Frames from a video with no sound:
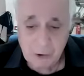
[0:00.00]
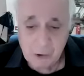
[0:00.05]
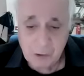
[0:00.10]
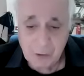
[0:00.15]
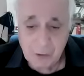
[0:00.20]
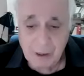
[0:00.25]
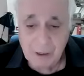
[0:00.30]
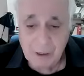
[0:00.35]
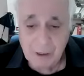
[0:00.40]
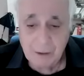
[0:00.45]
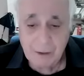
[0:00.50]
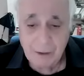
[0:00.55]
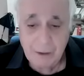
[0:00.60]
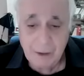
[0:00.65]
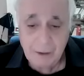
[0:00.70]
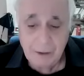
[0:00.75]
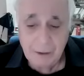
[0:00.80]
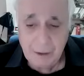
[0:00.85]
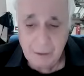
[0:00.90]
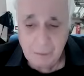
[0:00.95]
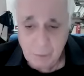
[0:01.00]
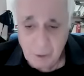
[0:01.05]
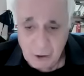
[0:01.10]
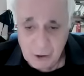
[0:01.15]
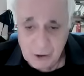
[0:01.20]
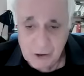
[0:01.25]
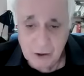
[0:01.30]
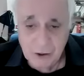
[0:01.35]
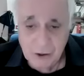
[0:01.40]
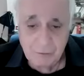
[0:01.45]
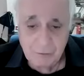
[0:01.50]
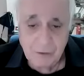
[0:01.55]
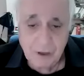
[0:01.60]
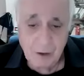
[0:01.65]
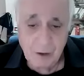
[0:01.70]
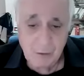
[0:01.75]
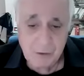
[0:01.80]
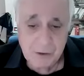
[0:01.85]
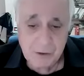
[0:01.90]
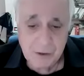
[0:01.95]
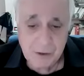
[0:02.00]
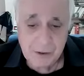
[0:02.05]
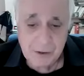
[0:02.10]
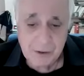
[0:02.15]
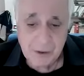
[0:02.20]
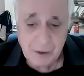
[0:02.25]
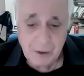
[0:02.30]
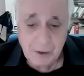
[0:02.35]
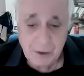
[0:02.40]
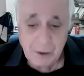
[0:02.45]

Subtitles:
trial, demolition of houses,